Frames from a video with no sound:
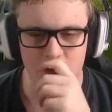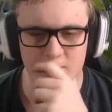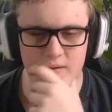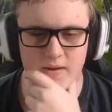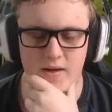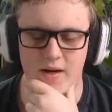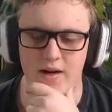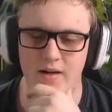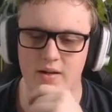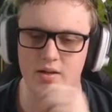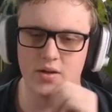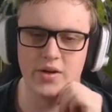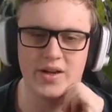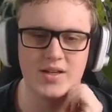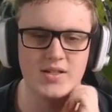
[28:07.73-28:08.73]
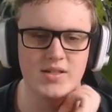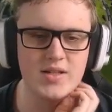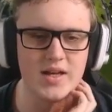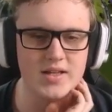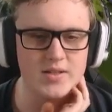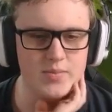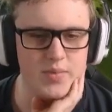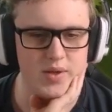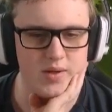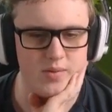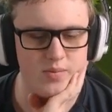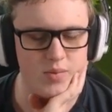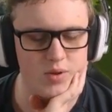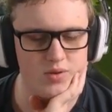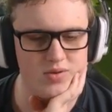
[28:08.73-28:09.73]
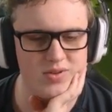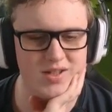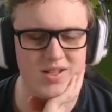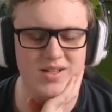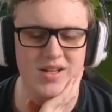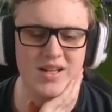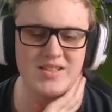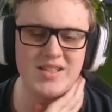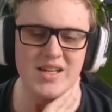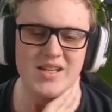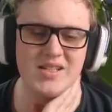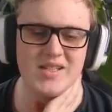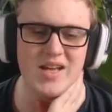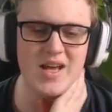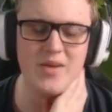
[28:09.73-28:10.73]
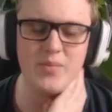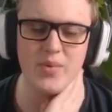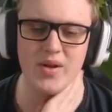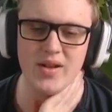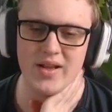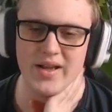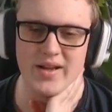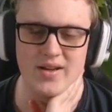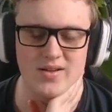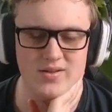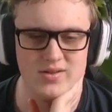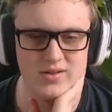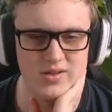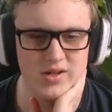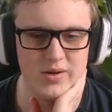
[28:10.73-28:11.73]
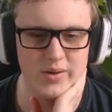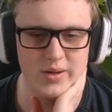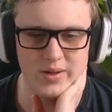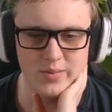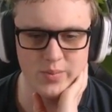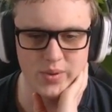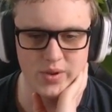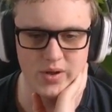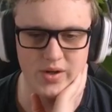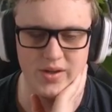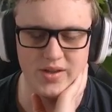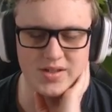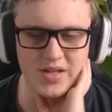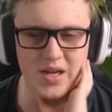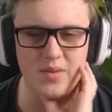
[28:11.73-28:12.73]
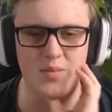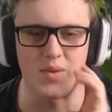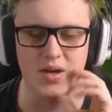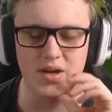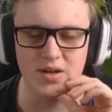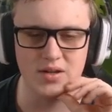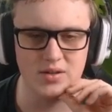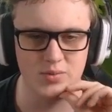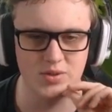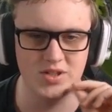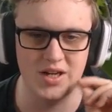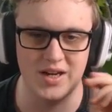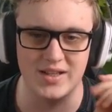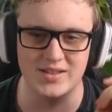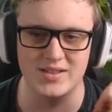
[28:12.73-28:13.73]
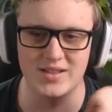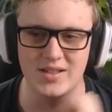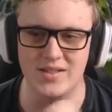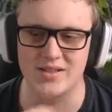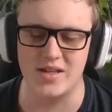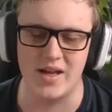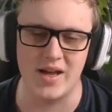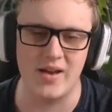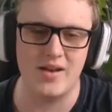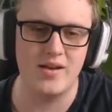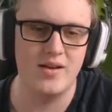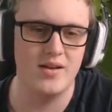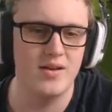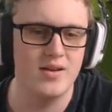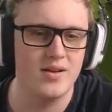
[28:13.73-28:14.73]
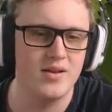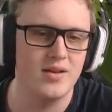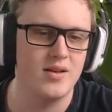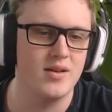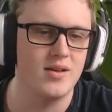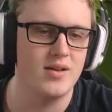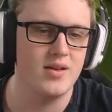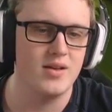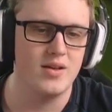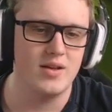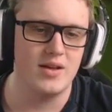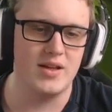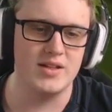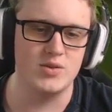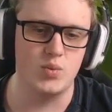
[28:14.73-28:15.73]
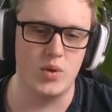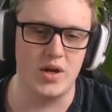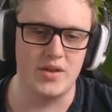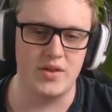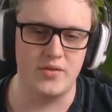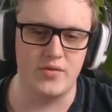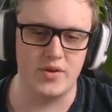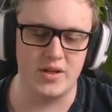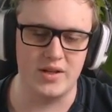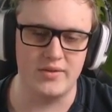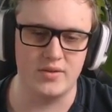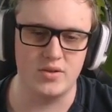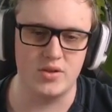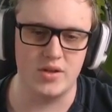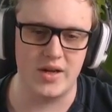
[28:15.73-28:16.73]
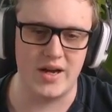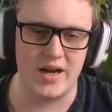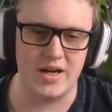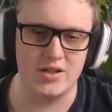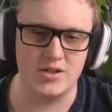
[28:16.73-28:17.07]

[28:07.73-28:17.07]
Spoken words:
Alright, going into debt's a bit... Well, I say debt, but like going below the 10 mark, which I consider debt, is worth it for a level 2 Ashe.